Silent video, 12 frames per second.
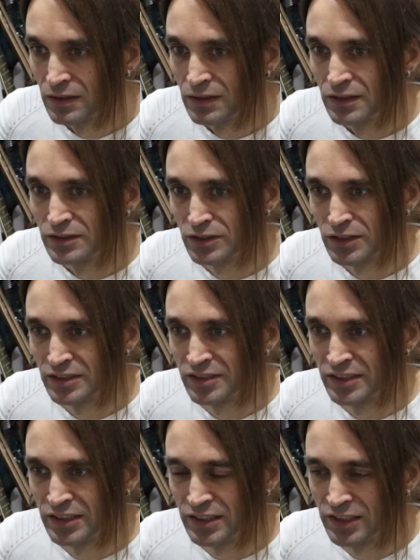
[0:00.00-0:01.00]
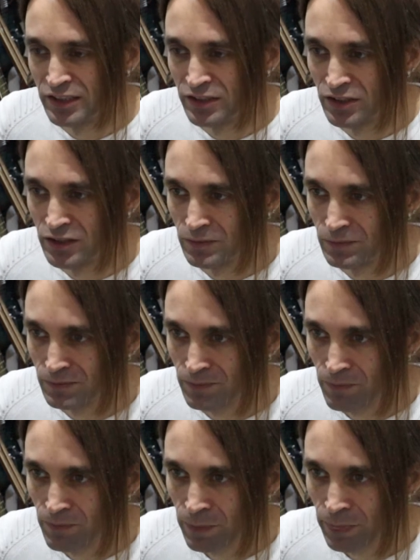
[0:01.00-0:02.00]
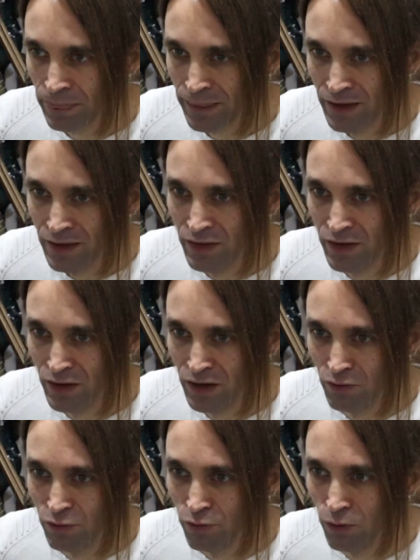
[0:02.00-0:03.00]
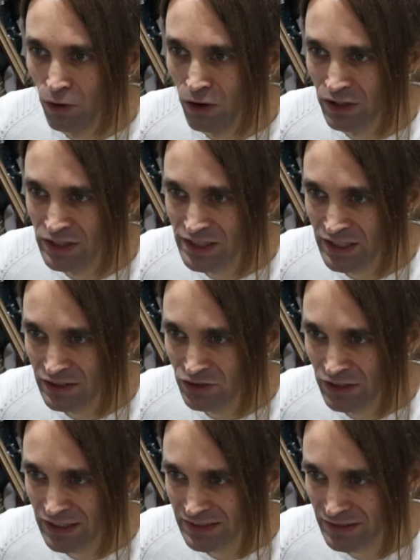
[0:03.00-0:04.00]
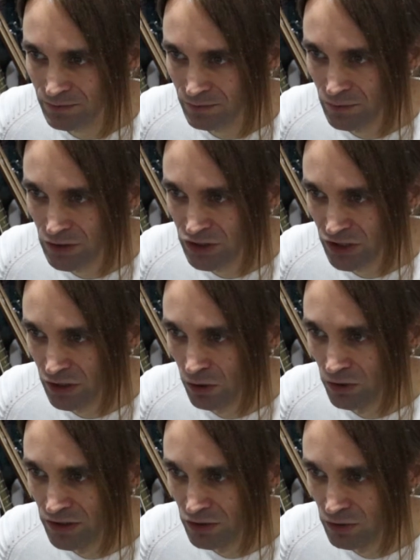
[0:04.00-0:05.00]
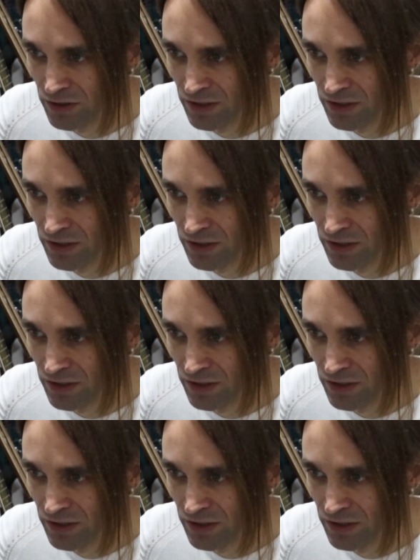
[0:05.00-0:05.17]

As you can see here, there are 4 guitar tracks which are going to